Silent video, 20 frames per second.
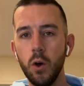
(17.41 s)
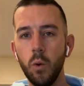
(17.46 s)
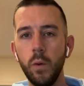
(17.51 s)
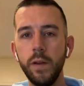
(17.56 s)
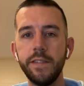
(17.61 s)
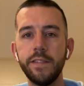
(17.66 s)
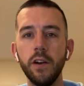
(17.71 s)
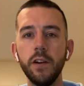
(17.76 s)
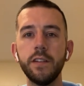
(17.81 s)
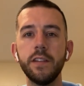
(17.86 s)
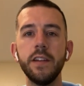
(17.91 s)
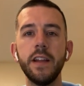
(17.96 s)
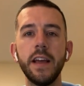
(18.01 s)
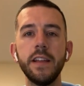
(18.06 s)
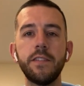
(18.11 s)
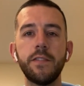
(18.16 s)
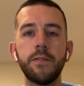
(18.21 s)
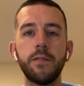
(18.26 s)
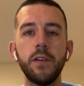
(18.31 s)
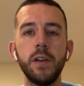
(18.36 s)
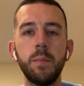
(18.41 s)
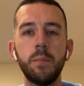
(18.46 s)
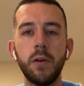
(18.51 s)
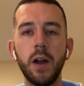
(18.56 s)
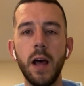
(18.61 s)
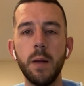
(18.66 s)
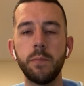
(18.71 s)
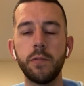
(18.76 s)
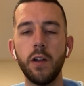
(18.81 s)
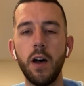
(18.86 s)
We start tonight's free
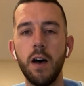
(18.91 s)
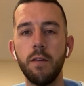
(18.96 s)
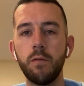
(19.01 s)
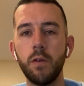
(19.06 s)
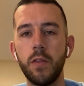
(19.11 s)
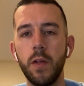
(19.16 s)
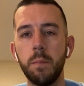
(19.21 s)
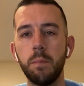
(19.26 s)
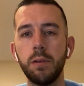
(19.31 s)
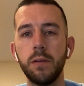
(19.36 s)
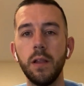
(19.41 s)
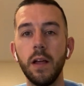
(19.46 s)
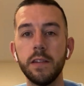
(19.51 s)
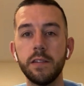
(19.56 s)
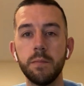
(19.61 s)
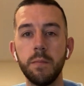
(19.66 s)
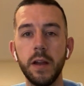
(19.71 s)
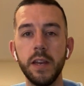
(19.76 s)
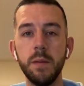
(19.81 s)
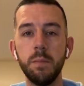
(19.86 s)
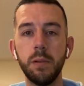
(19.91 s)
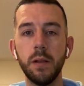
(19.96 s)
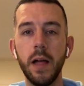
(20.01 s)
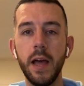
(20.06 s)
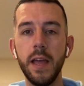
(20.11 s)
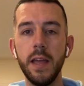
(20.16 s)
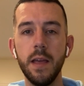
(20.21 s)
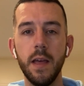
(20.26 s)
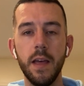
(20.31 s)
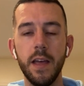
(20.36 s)
props off with a plus money
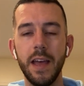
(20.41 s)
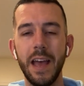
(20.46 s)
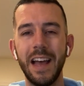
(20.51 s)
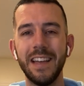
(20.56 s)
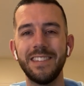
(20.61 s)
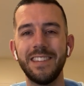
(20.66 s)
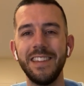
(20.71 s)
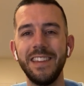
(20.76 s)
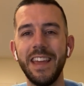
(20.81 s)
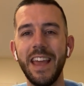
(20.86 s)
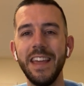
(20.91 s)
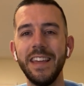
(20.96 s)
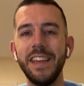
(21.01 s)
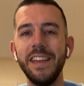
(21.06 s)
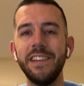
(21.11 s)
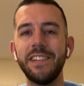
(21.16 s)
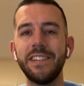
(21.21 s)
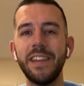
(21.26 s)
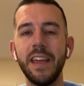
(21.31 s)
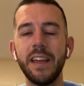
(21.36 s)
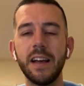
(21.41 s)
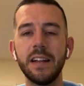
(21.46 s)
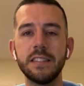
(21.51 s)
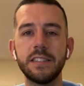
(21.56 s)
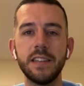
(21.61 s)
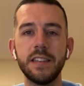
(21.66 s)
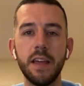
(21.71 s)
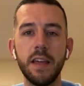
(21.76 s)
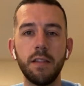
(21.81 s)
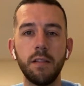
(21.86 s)
play as the Yankees take on
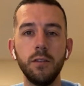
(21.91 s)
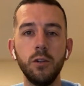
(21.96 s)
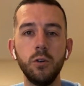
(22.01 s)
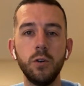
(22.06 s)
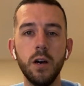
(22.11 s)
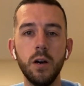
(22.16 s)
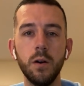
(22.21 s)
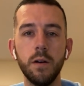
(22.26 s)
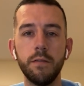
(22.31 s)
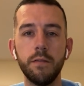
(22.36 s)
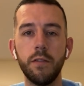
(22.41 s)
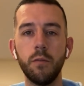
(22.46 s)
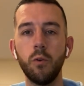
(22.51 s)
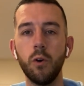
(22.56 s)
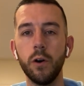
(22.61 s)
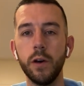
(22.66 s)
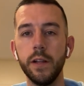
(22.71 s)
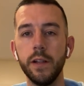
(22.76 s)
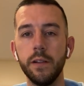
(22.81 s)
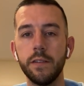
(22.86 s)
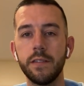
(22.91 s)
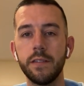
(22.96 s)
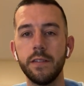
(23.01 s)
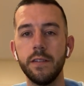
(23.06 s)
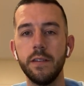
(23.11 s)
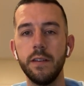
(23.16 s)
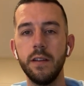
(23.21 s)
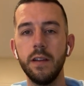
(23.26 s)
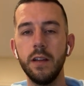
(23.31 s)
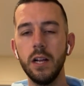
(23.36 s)
Seth Lugo of the Royals.